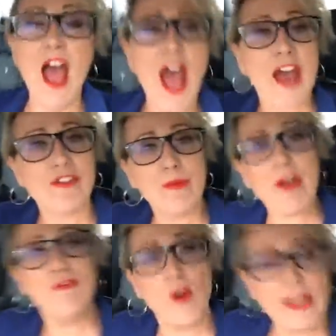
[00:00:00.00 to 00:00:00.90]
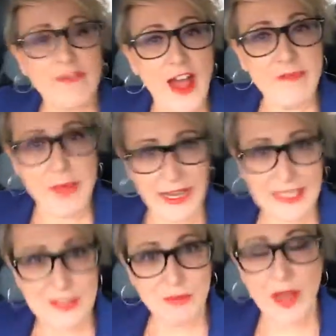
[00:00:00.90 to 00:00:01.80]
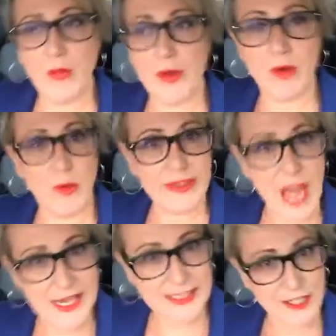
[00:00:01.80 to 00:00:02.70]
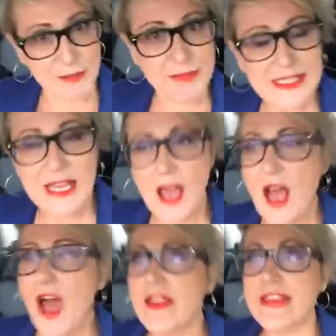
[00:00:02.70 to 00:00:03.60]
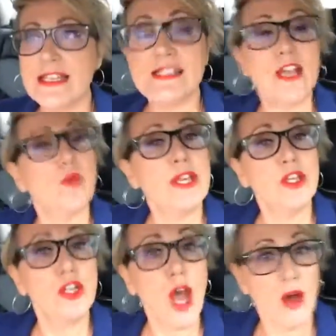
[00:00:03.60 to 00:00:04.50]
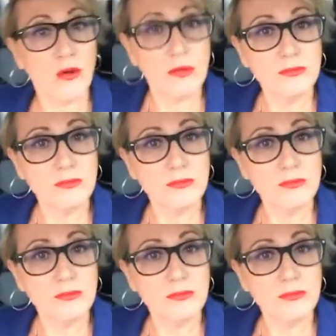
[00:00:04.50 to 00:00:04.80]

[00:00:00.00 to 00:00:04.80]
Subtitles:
After about 45 minutes that we were with customs, they said we could go,